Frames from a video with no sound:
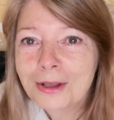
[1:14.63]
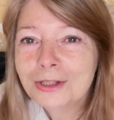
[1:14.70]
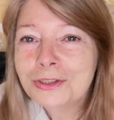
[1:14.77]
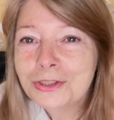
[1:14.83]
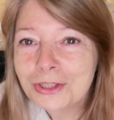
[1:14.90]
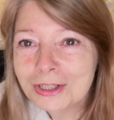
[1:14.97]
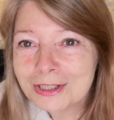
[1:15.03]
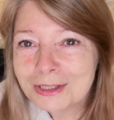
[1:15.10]

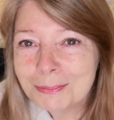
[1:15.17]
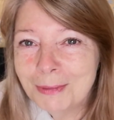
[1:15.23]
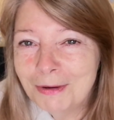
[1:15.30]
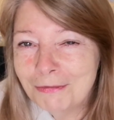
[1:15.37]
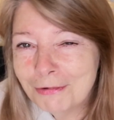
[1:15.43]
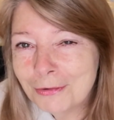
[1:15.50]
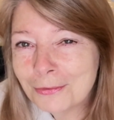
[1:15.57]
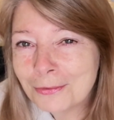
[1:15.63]
just
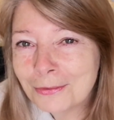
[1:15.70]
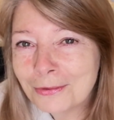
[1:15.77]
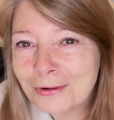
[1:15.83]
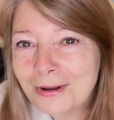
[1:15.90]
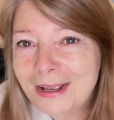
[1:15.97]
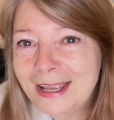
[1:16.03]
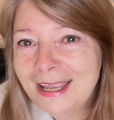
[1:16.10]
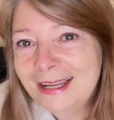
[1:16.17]

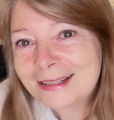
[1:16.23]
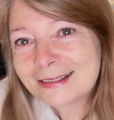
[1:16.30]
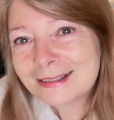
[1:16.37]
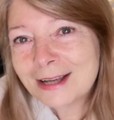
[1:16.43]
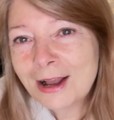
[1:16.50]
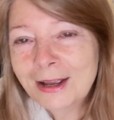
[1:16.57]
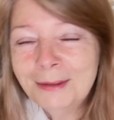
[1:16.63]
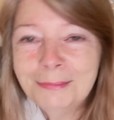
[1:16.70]
before it's
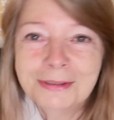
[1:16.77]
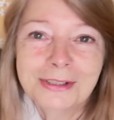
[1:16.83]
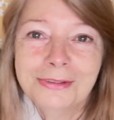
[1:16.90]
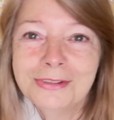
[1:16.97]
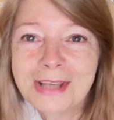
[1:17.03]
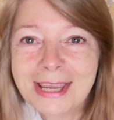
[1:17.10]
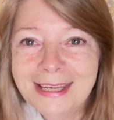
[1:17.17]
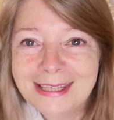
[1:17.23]
time to
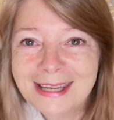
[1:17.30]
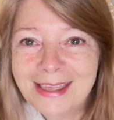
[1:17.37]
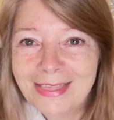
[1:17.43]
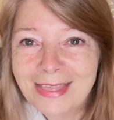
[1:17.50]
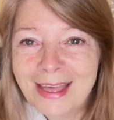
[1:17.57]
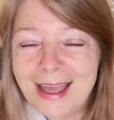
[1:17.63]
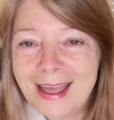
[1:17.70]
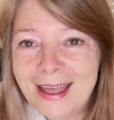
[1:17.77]
take it
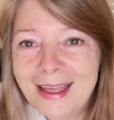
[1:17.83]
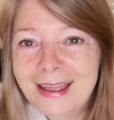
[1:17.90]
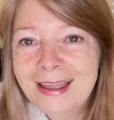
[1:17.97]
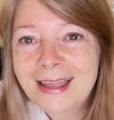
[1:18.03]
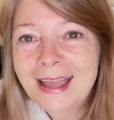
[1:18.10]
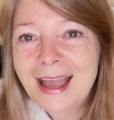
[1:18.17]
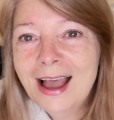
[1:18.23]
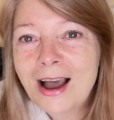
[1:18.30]
there,
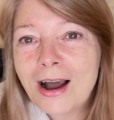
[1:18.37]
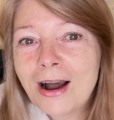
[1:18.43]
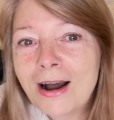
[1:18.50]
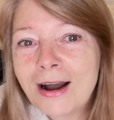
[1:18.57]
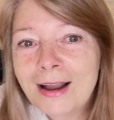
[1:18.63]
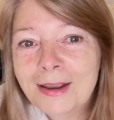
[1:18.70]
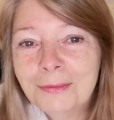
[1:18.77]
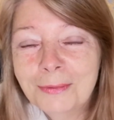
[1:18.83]

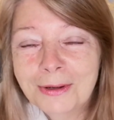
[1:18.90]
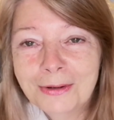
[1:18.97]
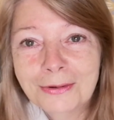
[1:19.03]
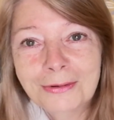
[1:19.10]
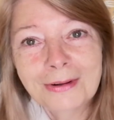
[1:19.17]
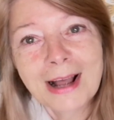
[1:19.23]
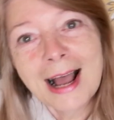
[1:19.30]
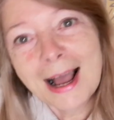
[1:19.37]
I
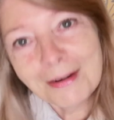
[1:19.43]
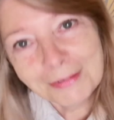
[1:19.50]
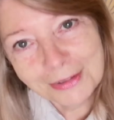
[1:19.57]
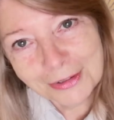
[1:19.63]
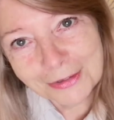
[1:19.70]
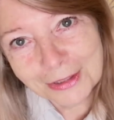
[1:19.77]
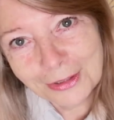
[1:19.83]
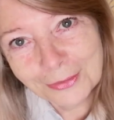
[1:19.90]
will have
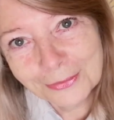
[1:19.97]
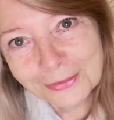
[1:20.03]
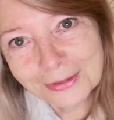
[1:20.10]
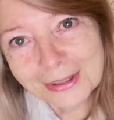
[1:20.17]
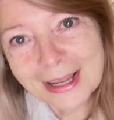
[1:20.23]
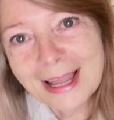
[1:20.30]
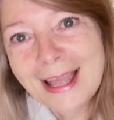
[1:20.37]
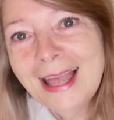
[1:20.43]
another
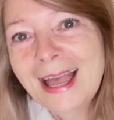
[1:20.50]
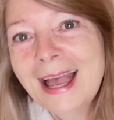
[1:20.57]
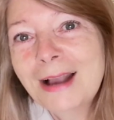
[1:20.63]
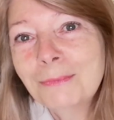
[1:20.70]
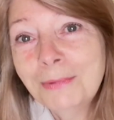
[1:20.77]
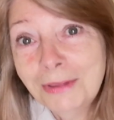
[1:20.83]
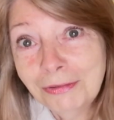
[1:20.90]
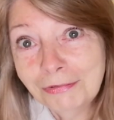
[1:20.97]
look
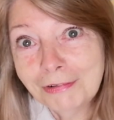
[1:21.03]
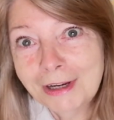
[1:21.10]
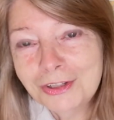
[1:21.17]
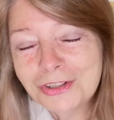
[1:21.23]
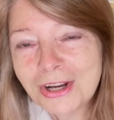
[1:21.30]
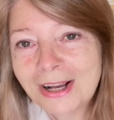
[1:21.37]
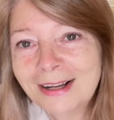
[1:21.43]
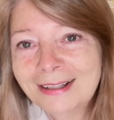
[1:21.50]
with
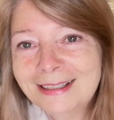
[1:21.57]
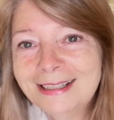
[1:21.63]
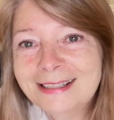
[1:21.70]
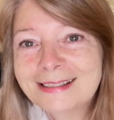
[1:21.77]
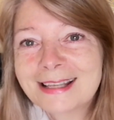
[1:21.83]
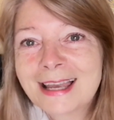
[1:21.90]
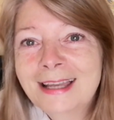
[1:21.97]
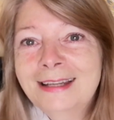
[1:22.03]
fresh
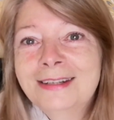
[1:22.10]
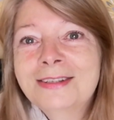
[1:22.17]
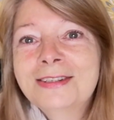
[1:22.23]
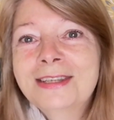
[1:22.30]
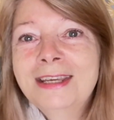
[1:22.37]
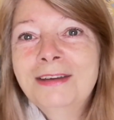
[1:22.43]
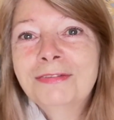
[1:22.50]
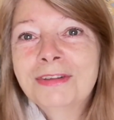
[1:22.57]
eyes and
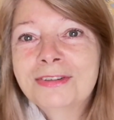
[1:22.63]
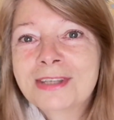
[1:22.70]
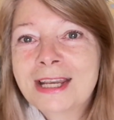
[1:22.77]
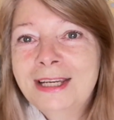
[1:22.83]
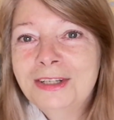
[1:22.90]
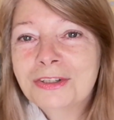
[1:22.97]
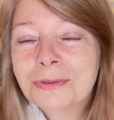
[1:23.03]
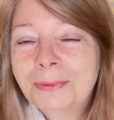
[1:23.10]
see if there's
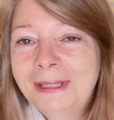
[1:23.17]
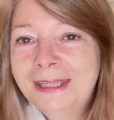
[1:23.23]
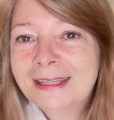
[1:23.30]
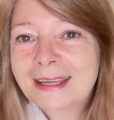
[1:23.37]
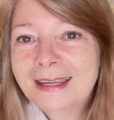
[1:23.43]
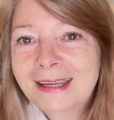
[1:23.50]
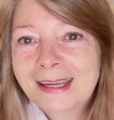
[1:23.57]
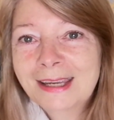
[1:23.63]
any
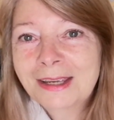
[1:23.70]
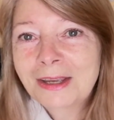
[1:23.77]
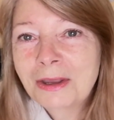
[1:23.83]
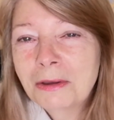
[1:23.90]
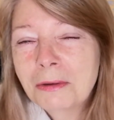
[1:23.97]
tweaking.